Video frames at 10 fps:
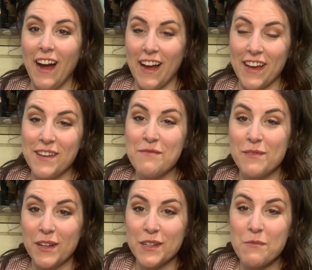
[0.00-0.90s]
Hi,
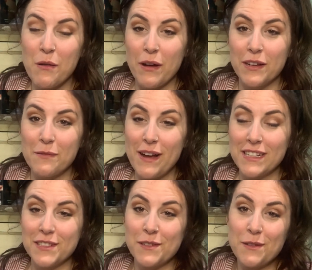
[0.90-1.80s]
welcome
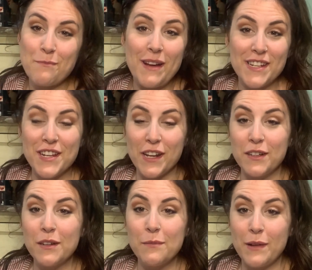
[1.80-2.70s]
back to my
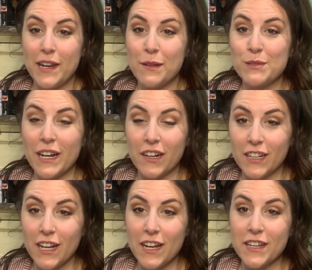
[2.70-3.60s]
channel. My name's
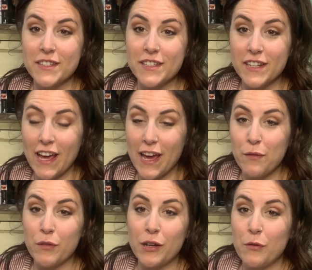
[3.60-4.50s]
Erica, and today
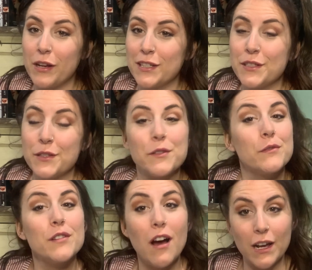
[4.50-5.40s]
we're going to
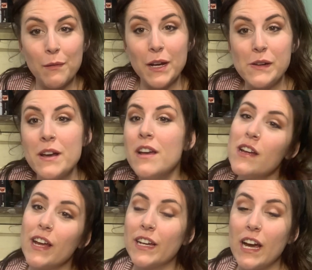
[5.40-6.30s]
talk about
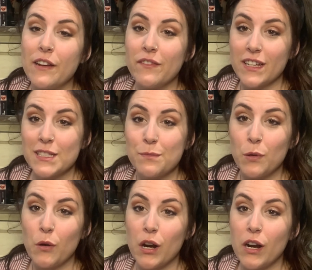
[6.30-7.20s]
and kind of
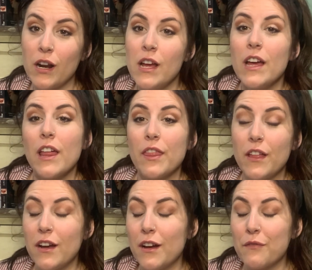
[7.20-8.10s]
explore
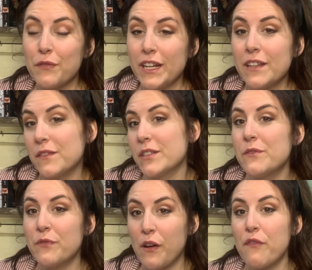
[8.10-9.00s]
the read and listen
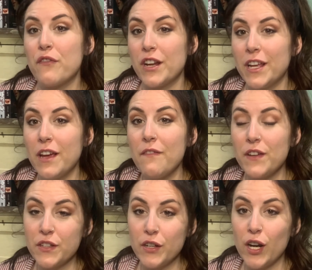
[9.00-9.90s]
for free
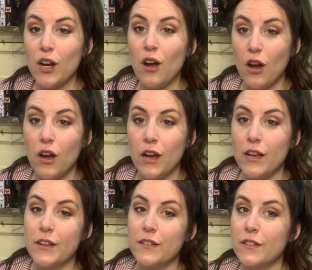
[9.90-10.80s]
feature
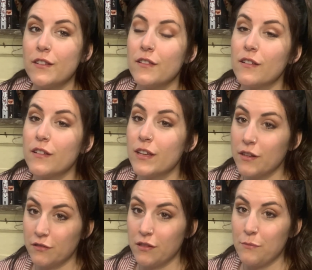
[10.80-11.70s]
on
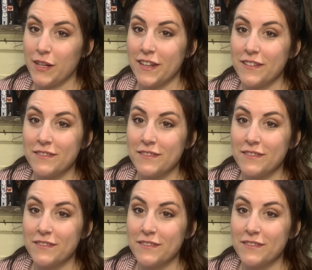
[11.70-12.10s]
Kindle Unlimited.